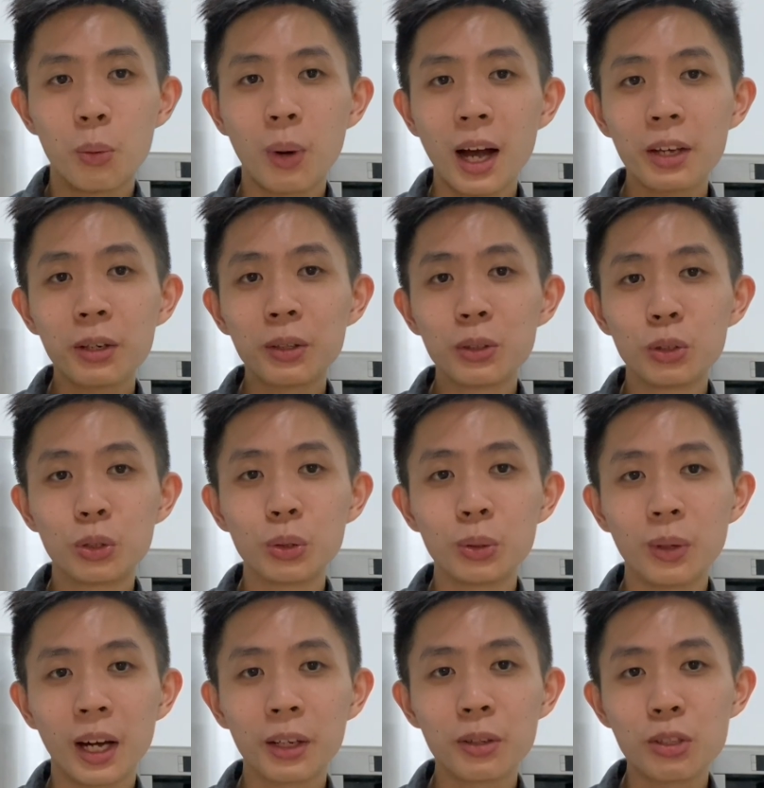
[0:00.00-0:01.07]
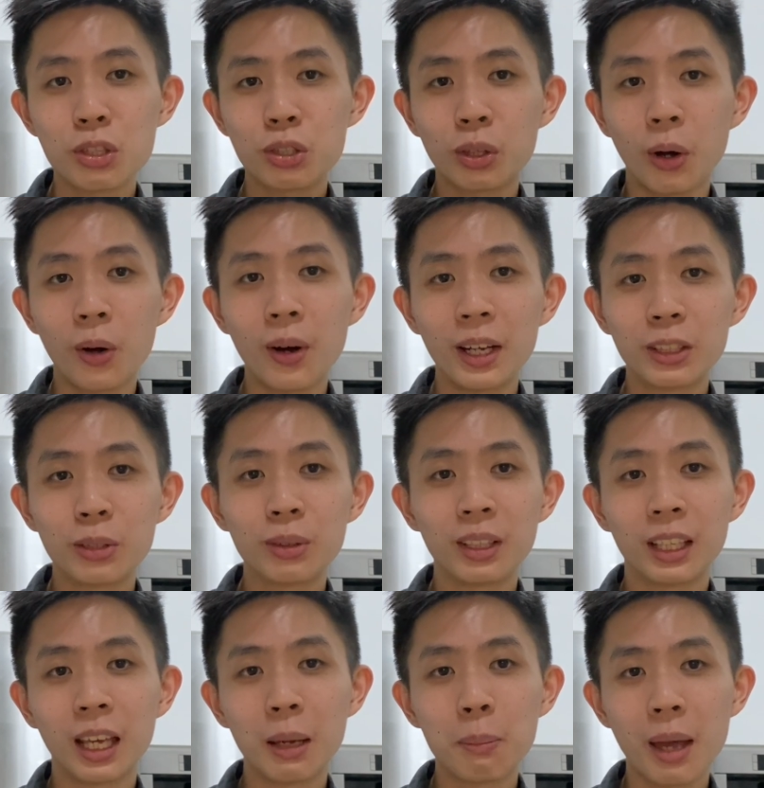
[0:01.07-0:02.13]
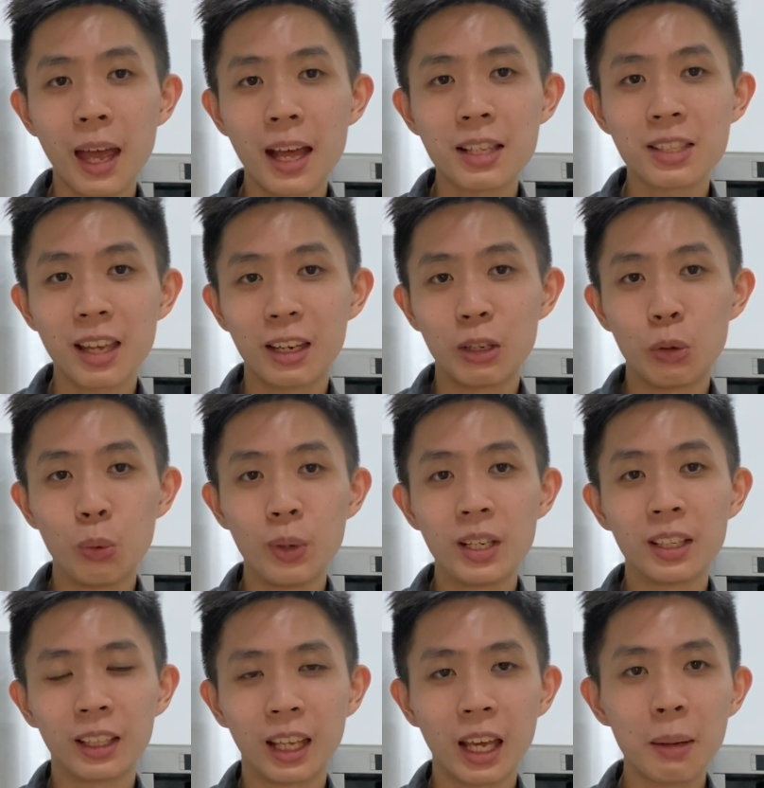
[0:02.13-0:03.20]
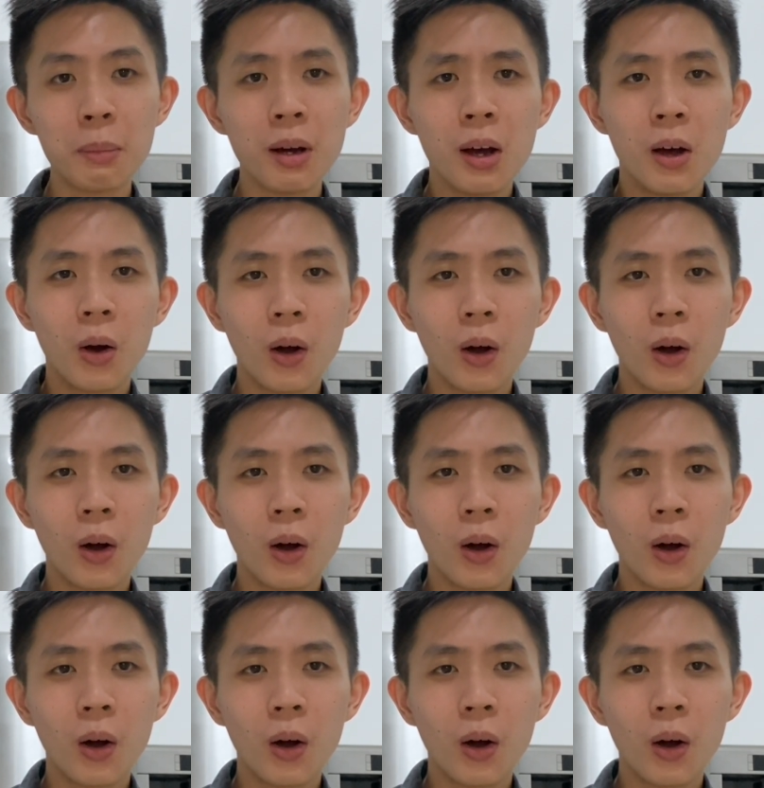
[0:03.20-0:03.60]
What are you going to do? Are you going to stall until the game ends and you win the game?